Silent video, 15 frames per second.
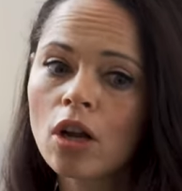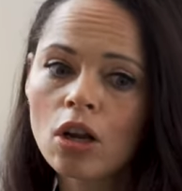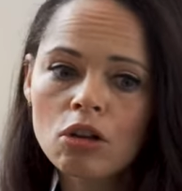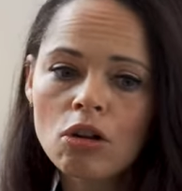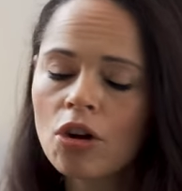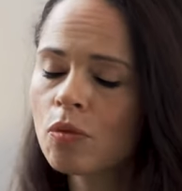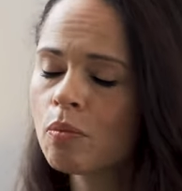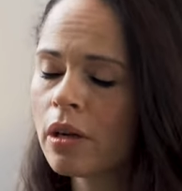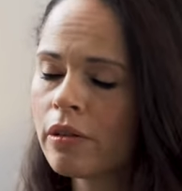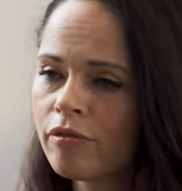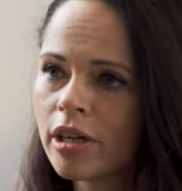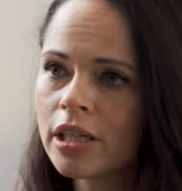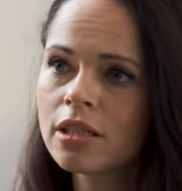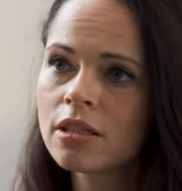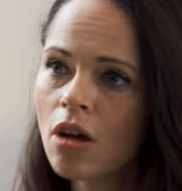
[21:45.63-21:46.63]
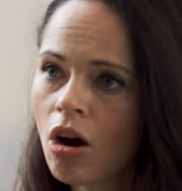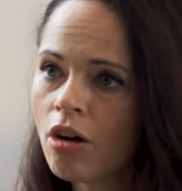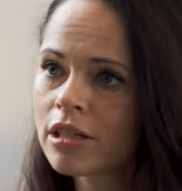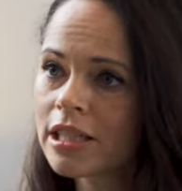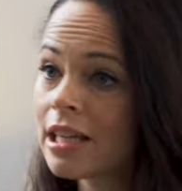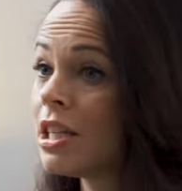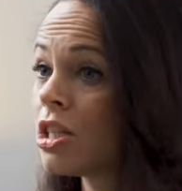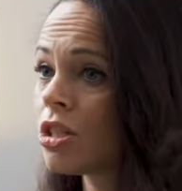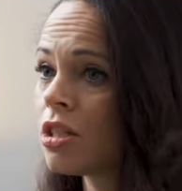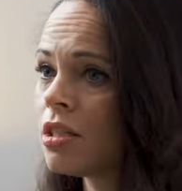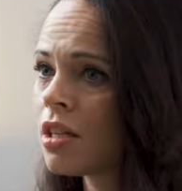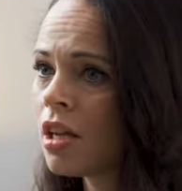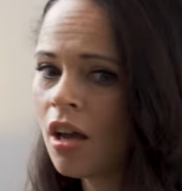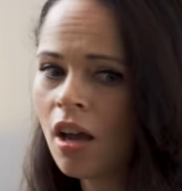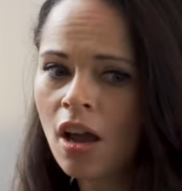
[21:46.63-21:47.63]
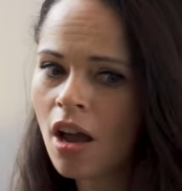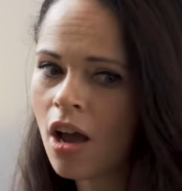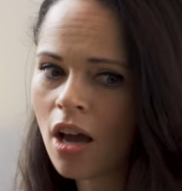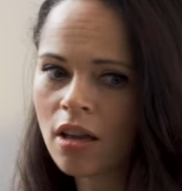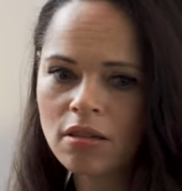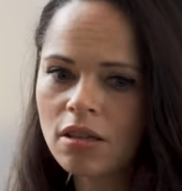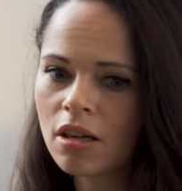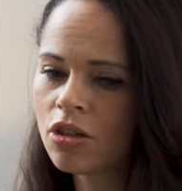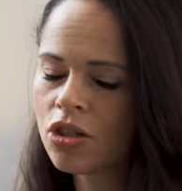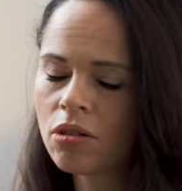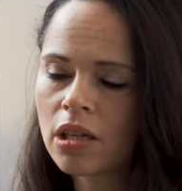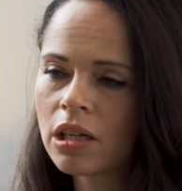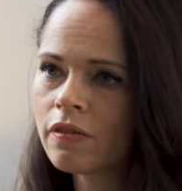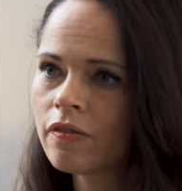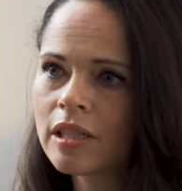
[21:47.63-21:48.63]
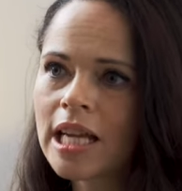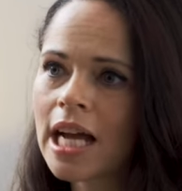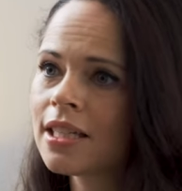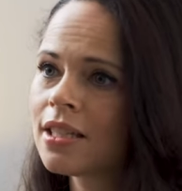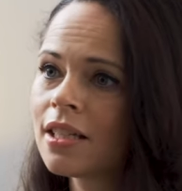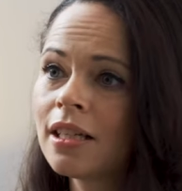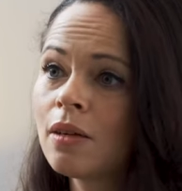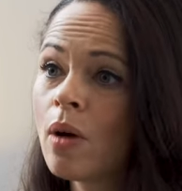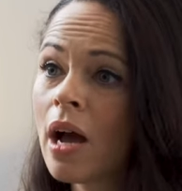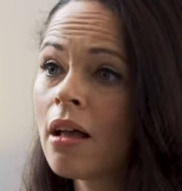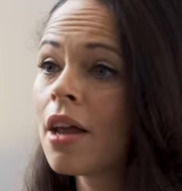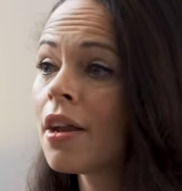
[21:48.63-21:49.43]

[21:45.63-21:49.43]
And a lot of my friends are technicians and are doing fantastically well.